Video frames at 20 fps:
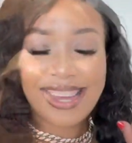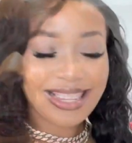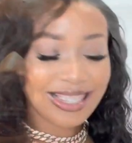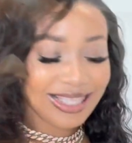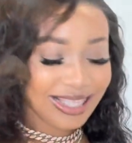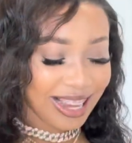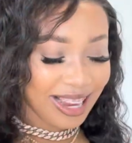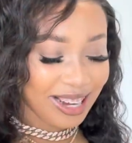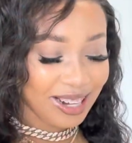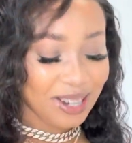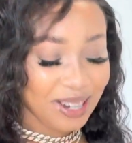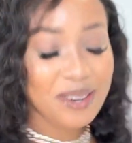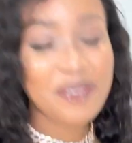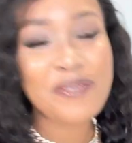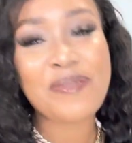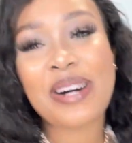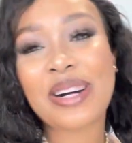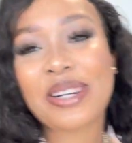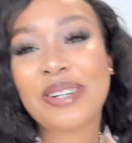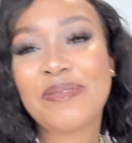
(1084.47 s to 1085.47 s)
and
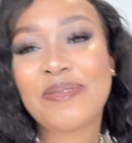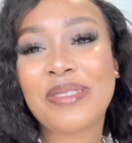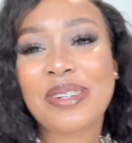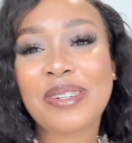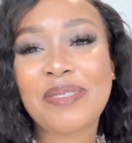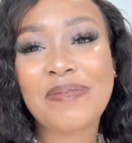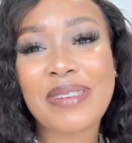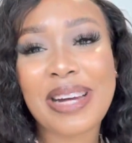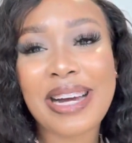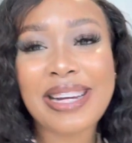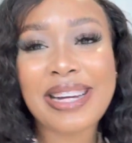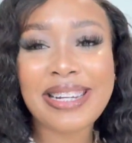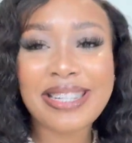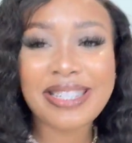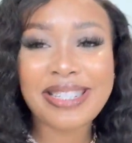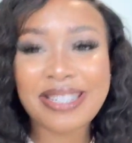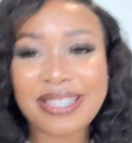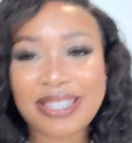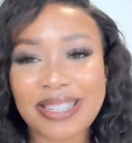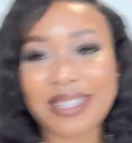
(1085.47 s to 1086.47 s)
welcome back
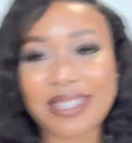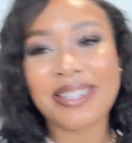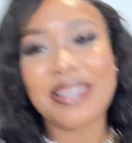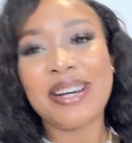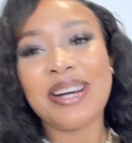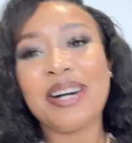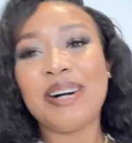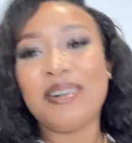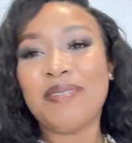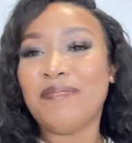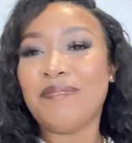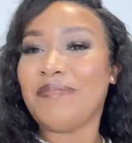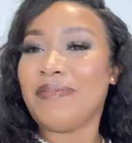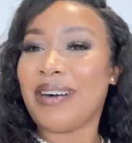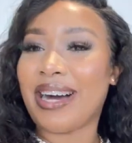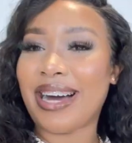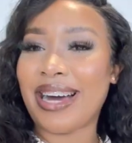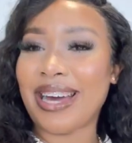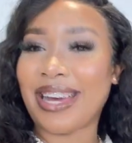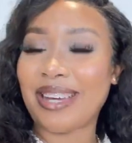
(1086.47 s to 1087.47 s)
to
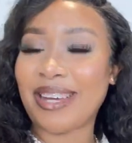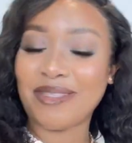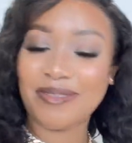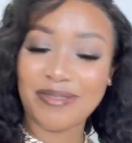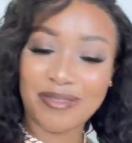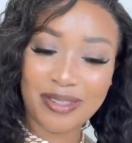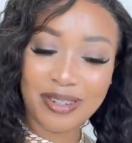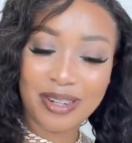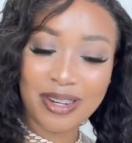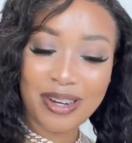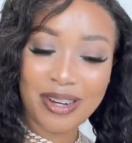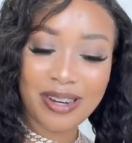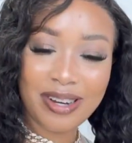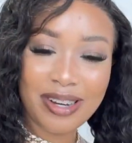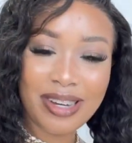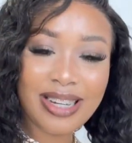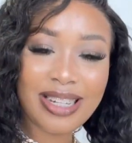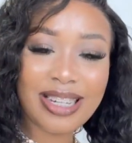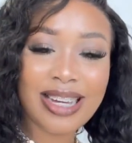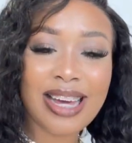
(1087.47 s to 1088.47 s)
my
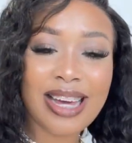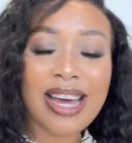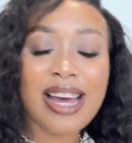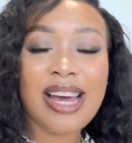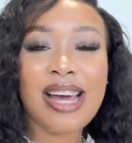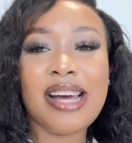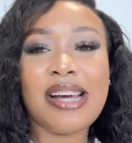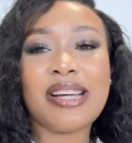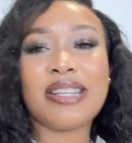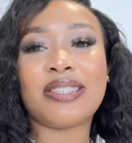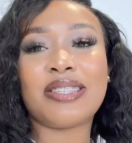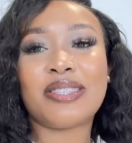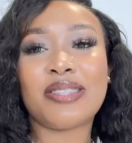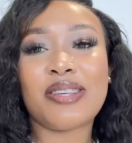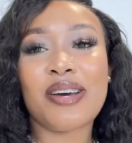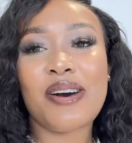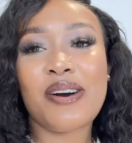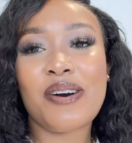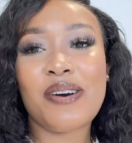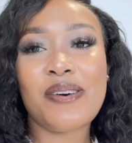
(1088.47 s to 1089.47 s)
vlog.
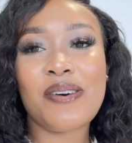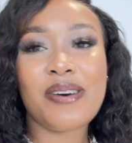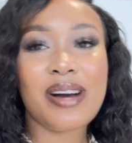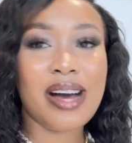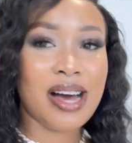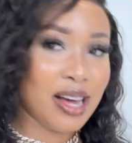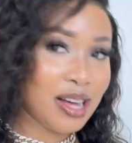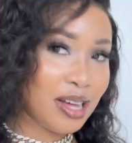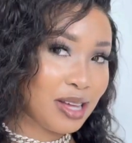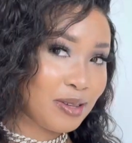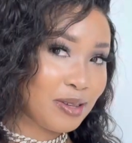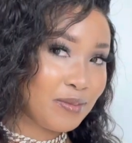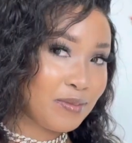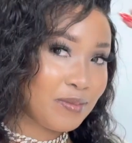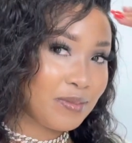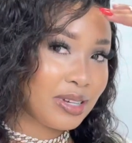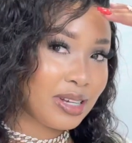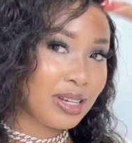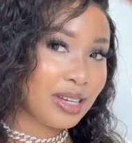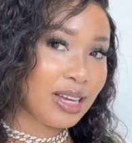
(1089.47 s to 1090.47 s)
So
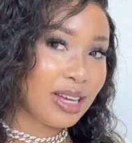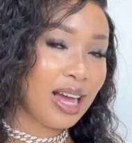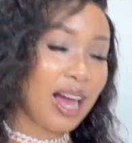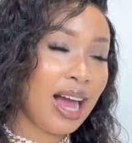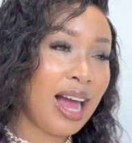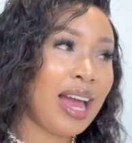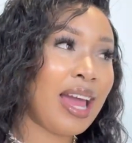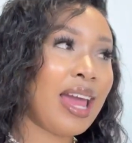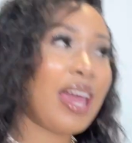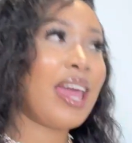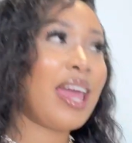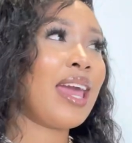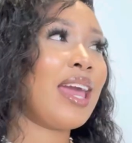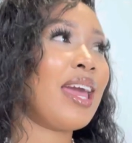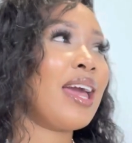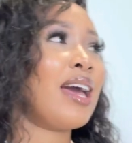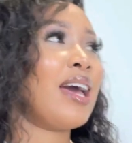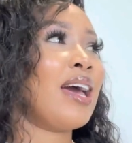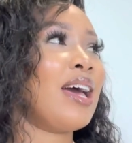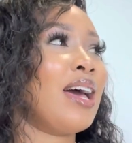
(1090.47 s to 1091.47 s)

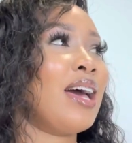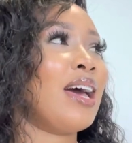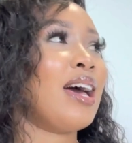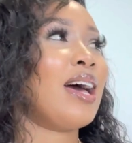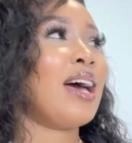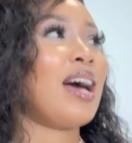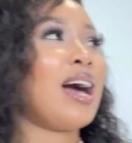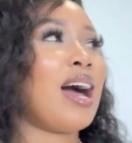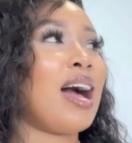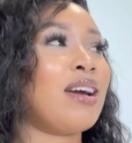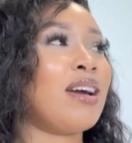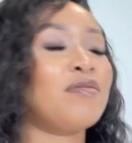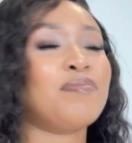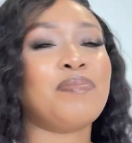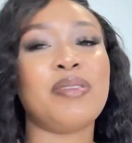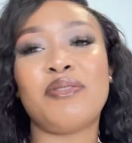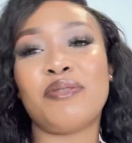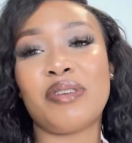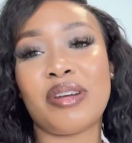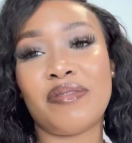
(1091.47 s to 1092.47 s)
I've
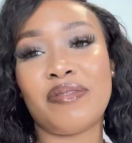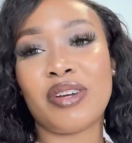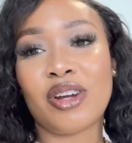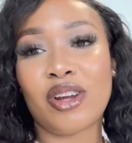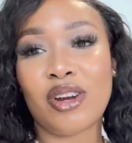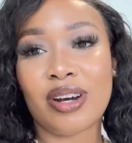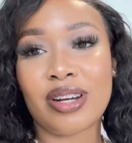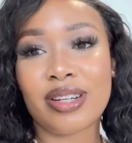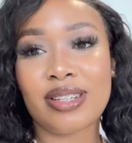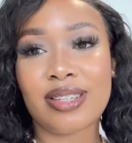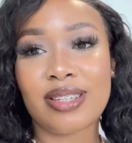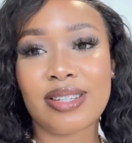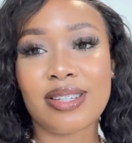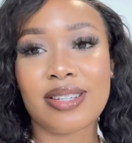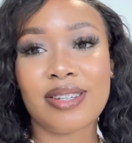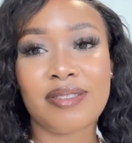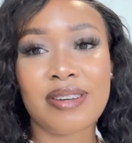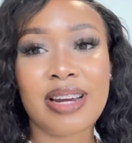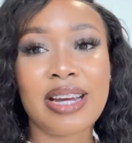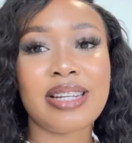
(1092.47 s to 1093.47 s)
been raving a lot,
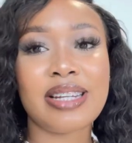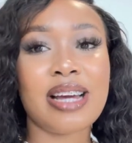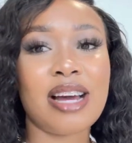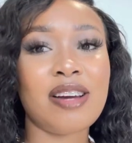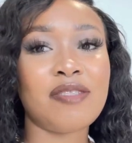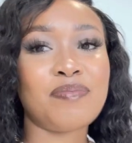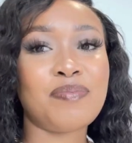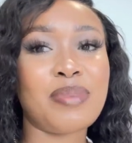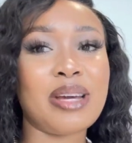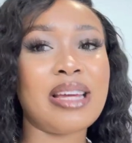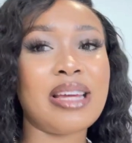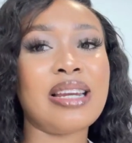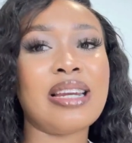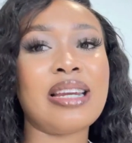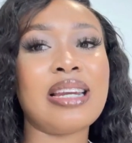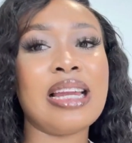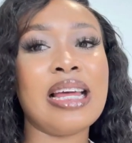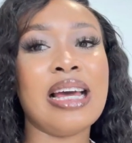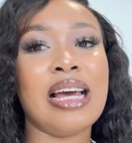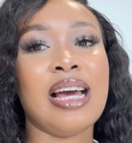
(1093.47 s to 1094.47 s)
right? I've
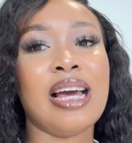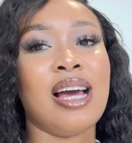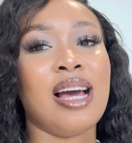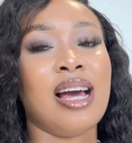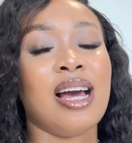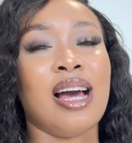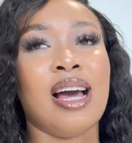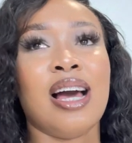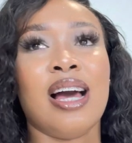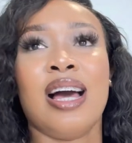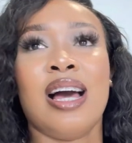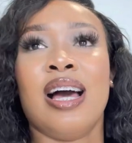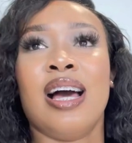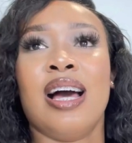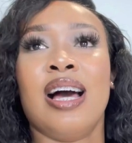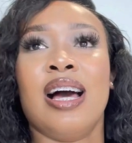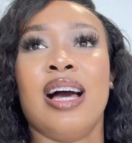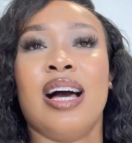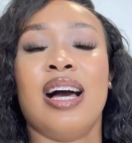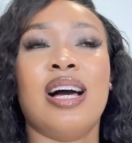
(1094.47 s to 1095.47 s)
been
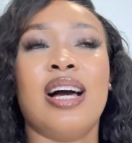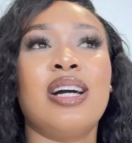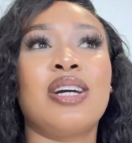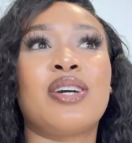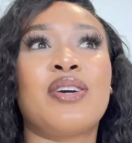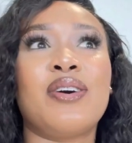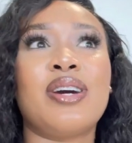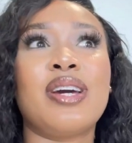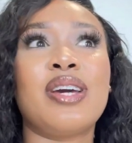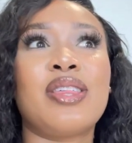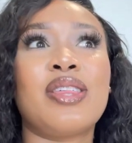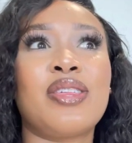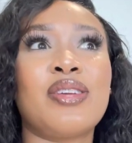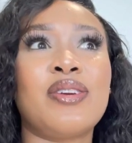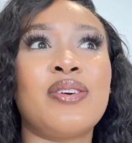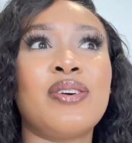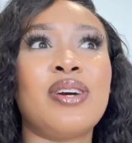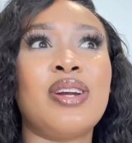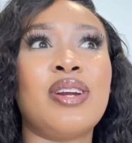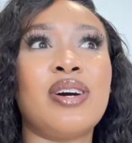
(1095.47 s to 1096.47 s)
going
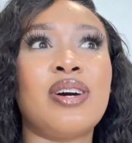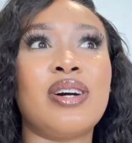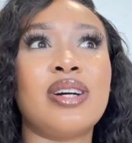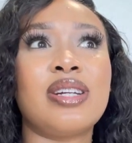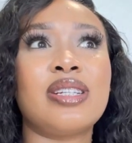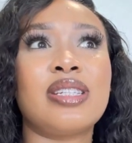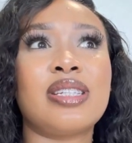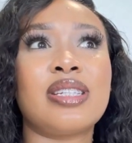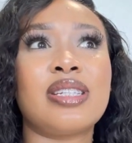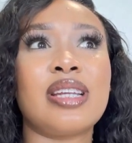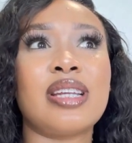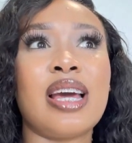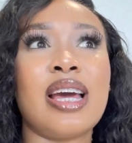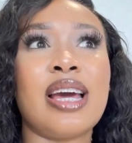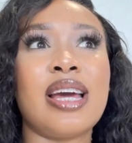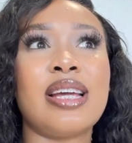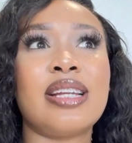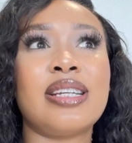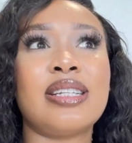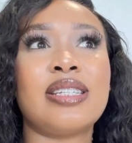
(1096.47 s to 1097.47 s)
through a lot,
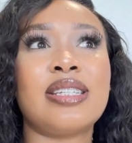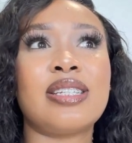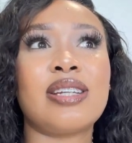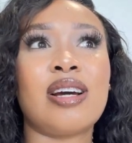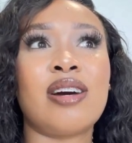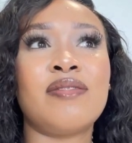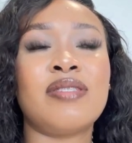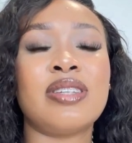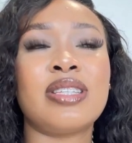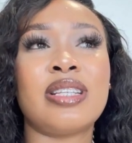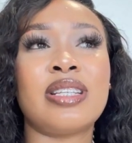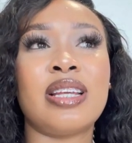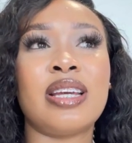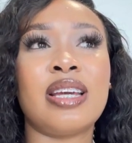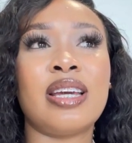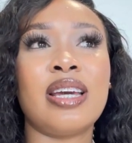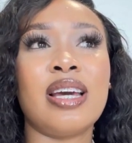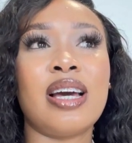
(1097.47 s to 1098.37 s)
and obviously